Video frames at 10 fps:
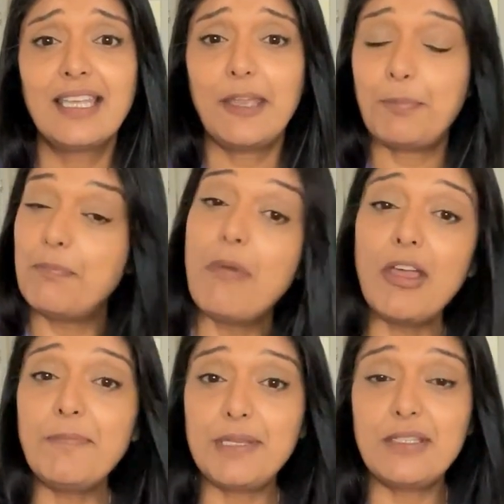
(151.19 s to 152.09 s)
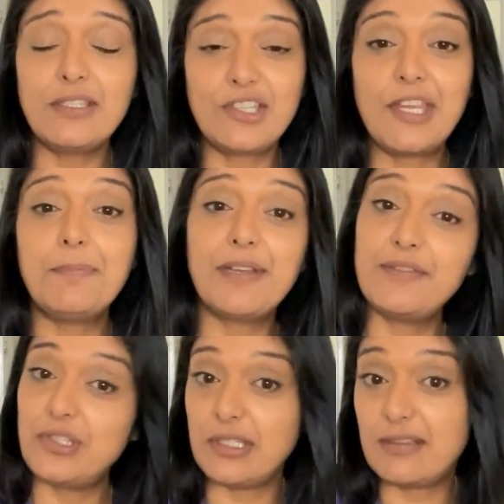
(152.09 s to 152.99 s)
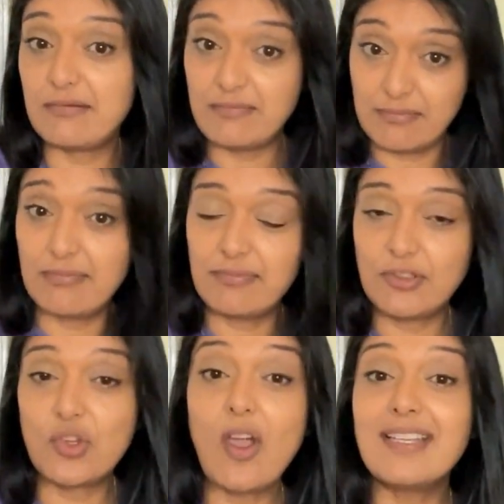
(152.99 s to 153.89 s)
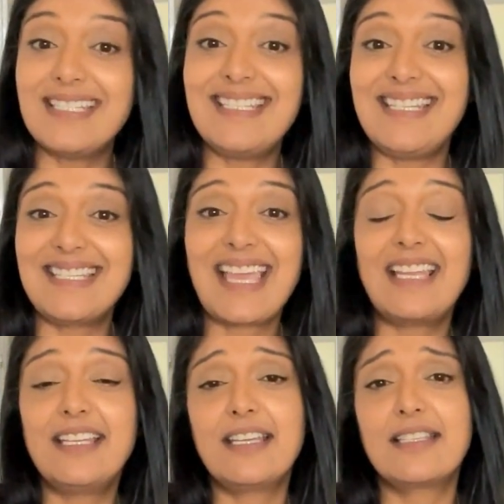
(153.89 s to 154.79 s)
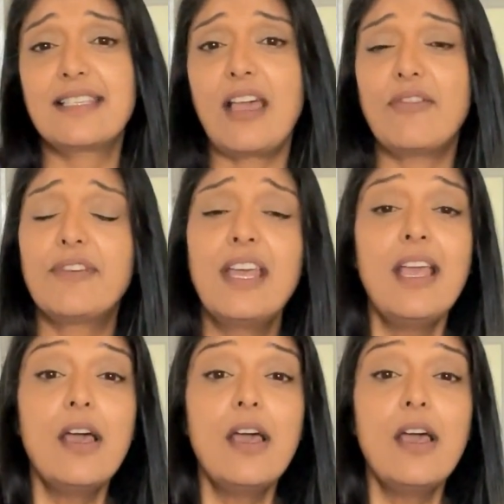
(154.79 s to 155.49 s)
It might have been cheaper if she tried to descale it herself.